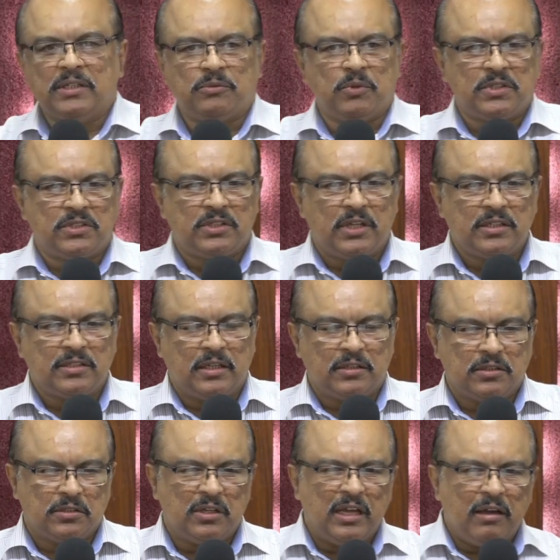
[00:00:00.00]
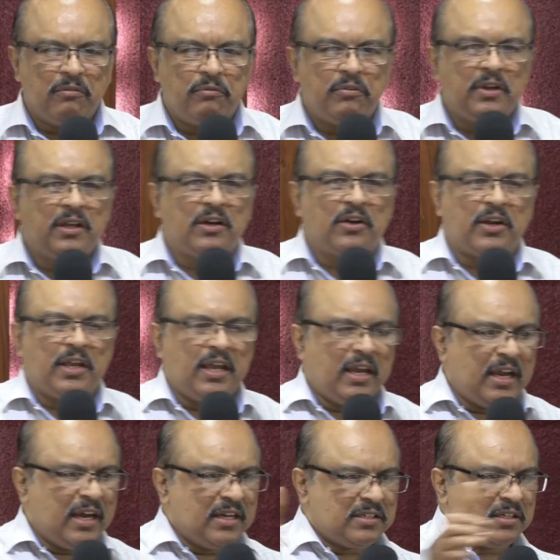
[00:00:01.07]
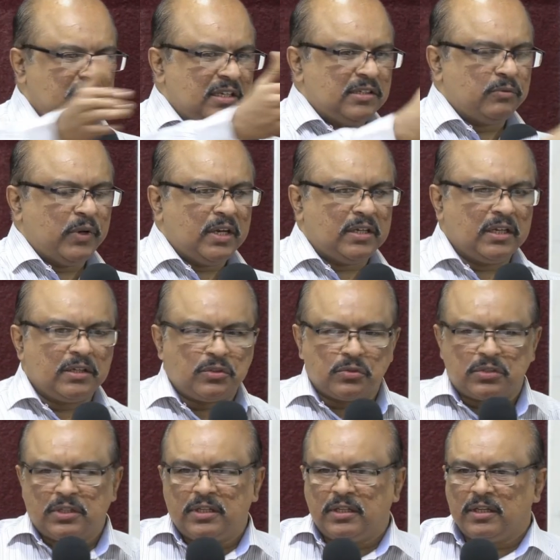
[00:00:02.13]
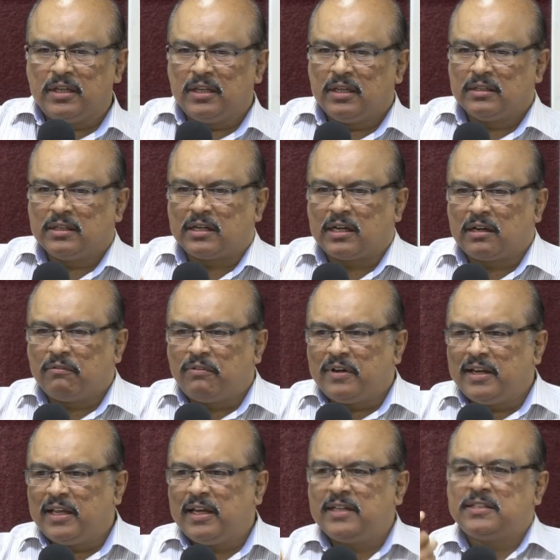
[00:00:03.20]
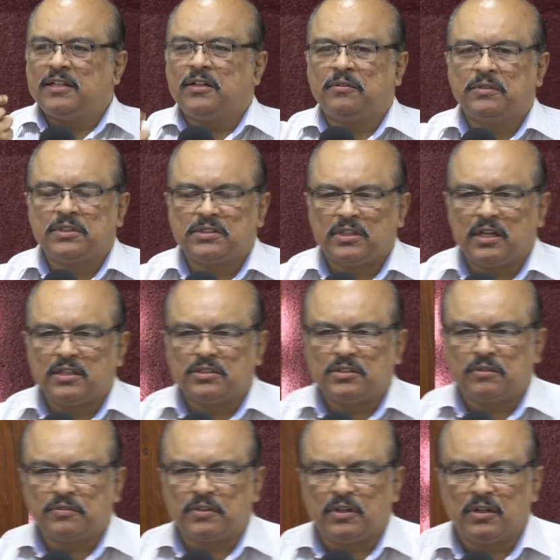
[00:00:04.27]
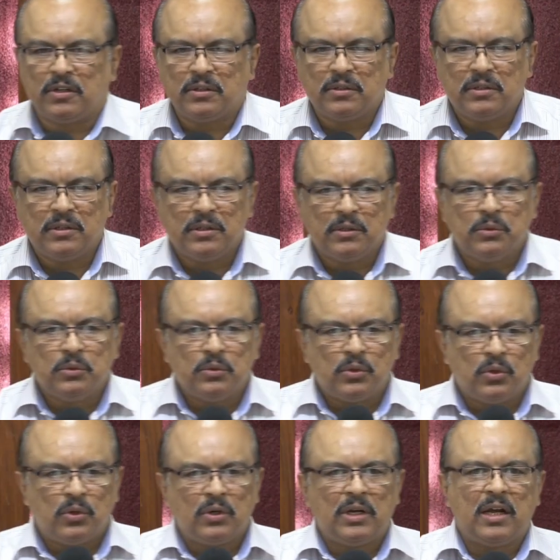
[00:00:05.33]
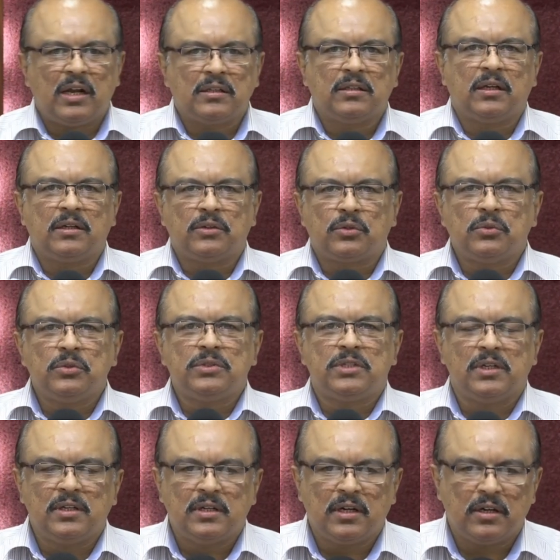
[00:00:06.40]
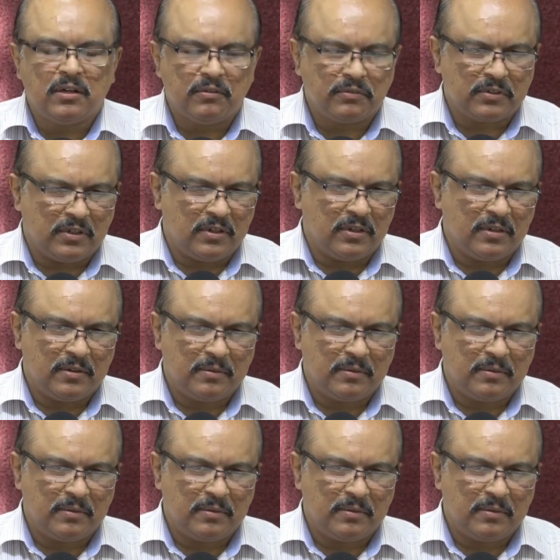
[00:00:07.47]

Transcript: which says like this, and every creation is waiting to see the revelation of the sons of God. Who all are the true children of God?